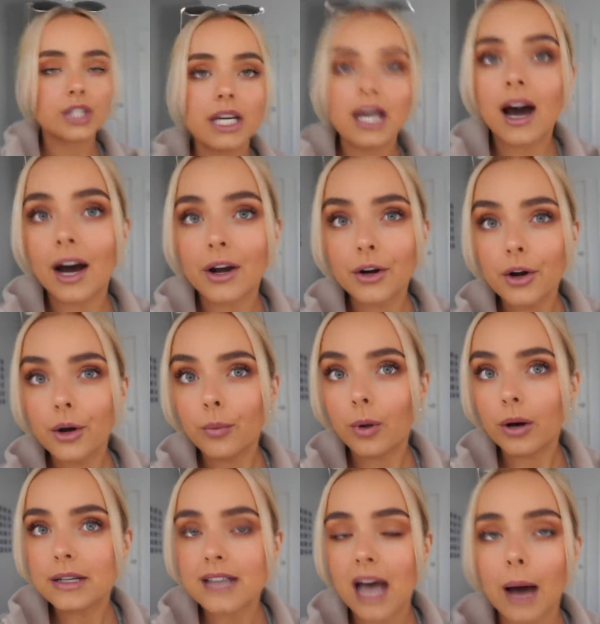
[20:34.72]
So yeah, I don't know
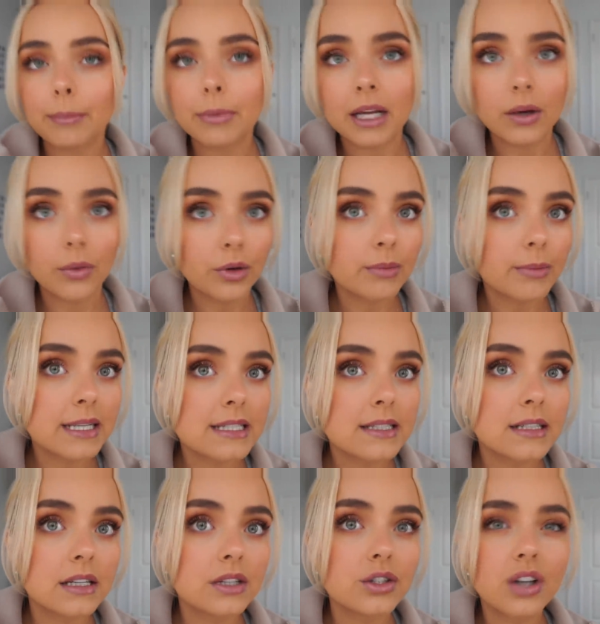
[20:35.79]
what is happening with my
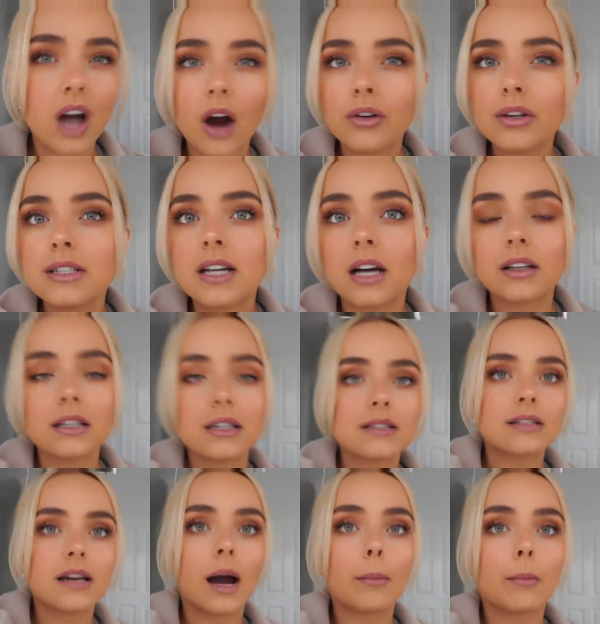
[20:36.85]
skin. You can't really tell in this
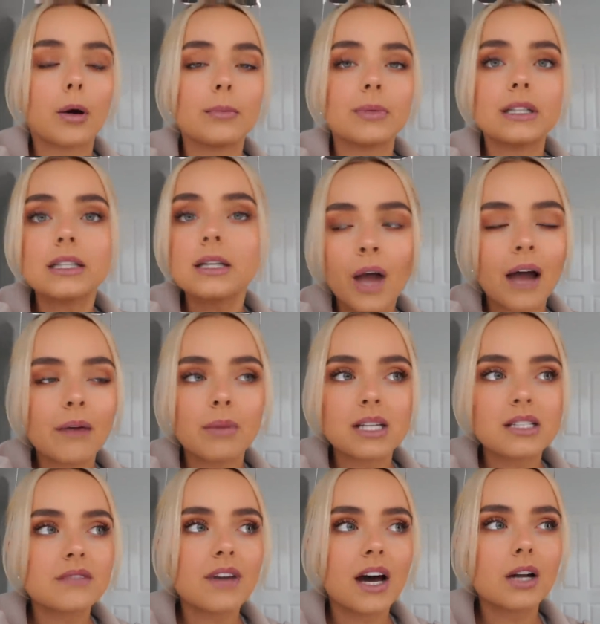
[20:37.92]
camera, but I
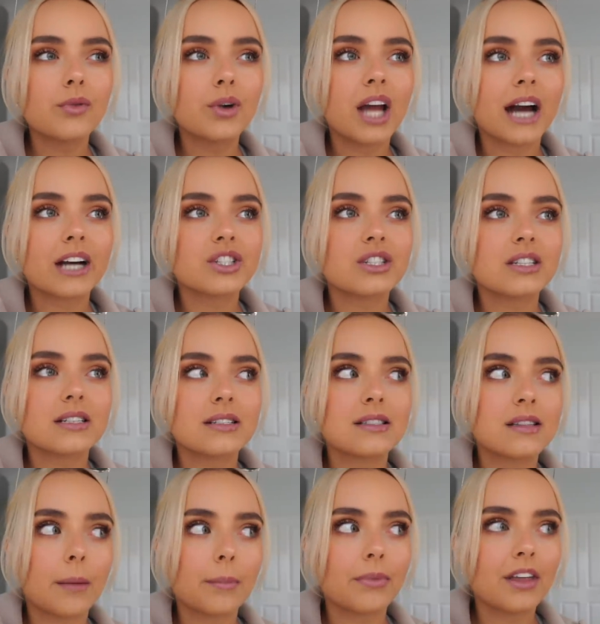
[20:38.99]
must have had a reaction to
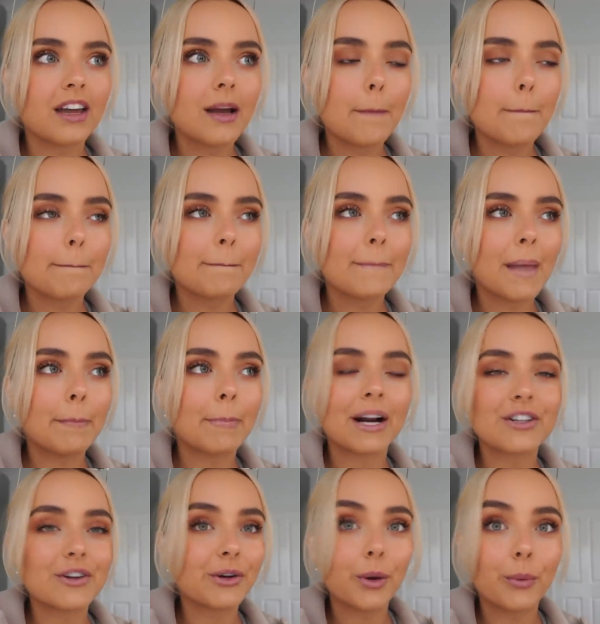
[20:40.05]
something but I
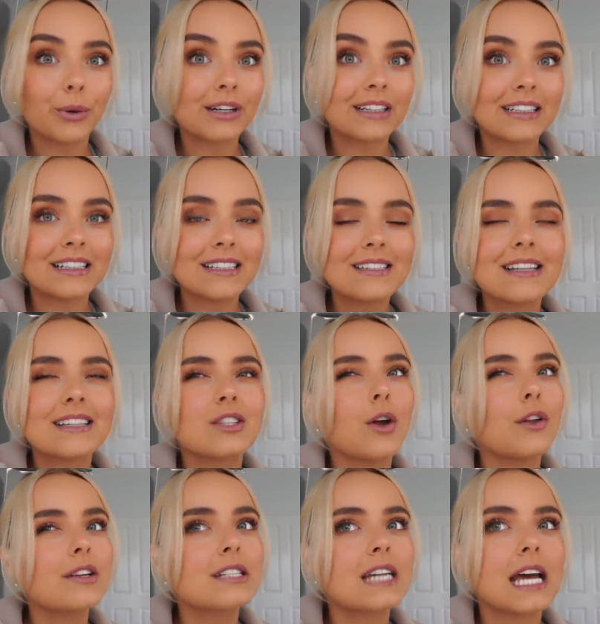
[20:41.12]
don't know what it is. It's
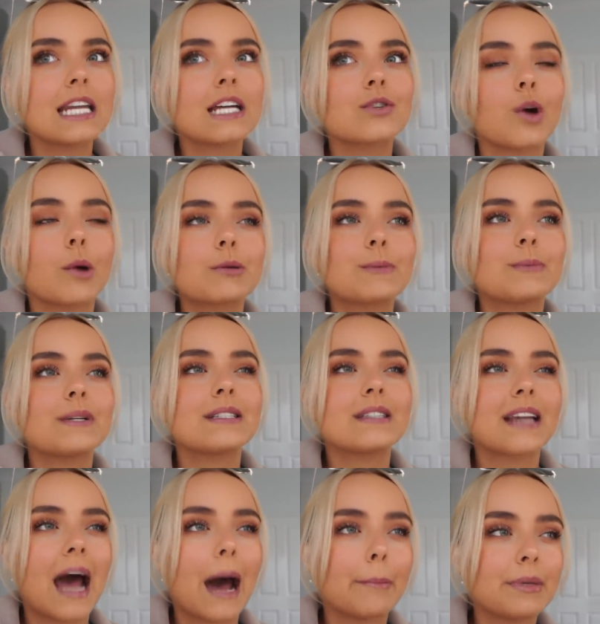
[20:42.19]
not the tanning drops because
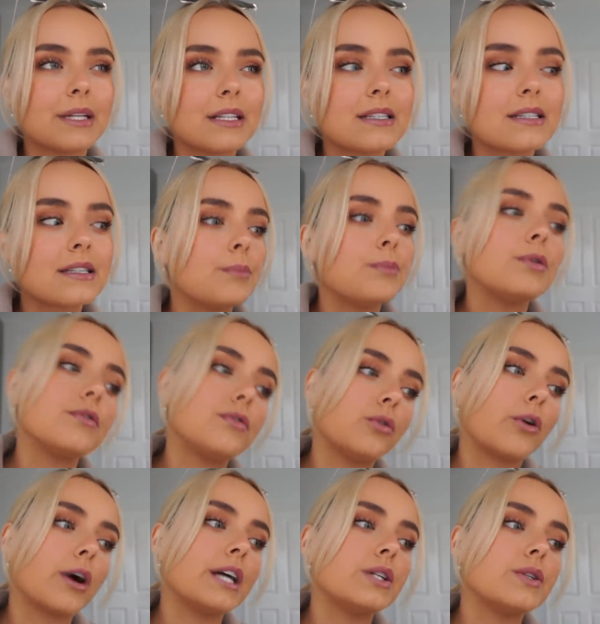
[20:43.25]
it happened
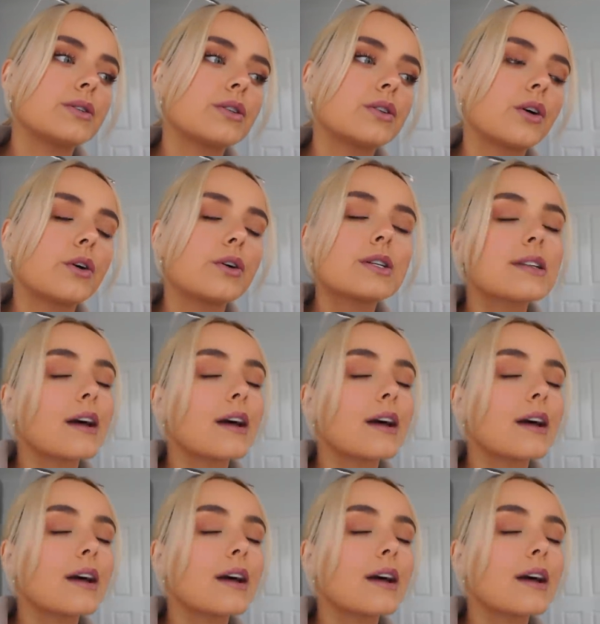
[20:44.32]
before I used those,